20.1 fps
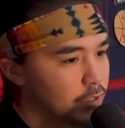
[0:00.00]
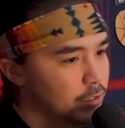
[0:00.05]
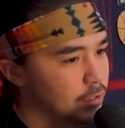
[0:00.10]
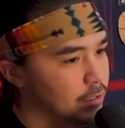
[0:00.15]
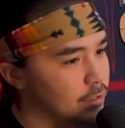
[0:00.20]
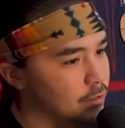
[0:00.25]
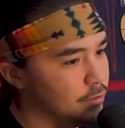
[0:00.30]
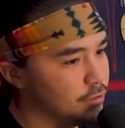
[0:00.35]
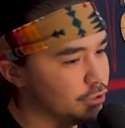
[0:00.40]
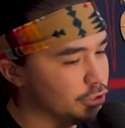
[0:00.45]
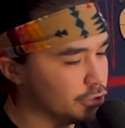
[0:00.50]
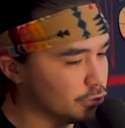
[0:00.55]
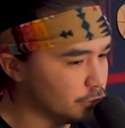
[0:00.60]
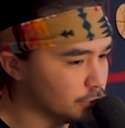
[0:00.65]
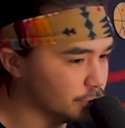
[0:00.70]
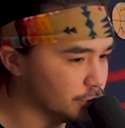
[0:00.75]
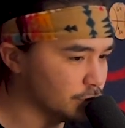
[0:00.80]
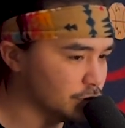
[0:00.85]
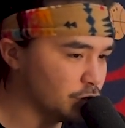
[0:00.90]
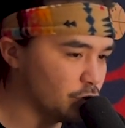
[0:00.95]
you know,
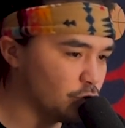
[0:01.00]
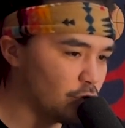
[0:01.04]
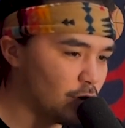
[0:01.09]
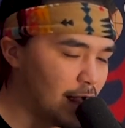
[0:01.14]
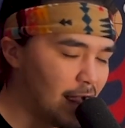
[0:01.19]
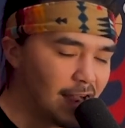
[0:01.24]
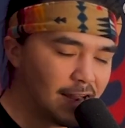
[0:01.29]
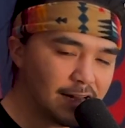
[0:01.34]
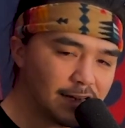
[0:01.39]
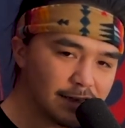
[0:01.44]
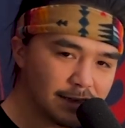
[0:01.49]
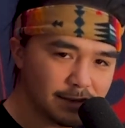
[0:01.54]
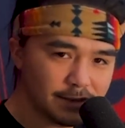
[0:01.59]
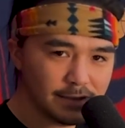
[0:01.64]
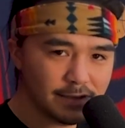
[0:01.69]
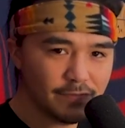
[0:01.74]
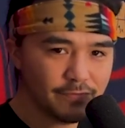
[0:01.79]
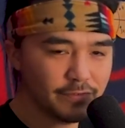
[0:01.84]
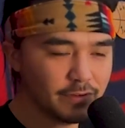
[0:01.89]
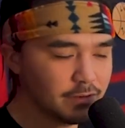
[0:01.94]
shoulders cracking
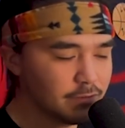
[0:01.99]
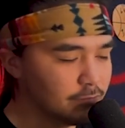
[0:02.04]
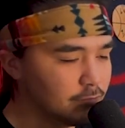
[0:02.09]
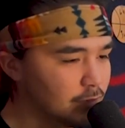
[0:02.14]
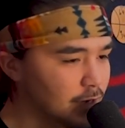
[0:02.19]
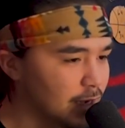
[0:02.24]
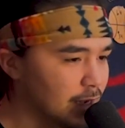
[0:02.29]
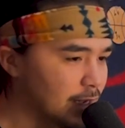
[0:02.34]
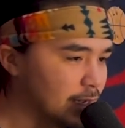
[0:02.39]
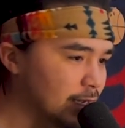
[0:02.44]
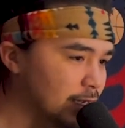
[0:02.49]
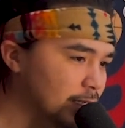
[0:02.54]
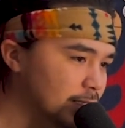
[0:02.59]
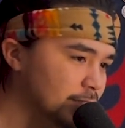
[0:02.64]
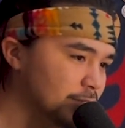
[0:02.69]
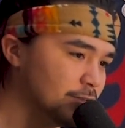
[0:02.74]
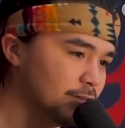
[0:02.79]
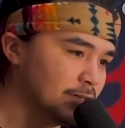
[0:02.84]
in different ways,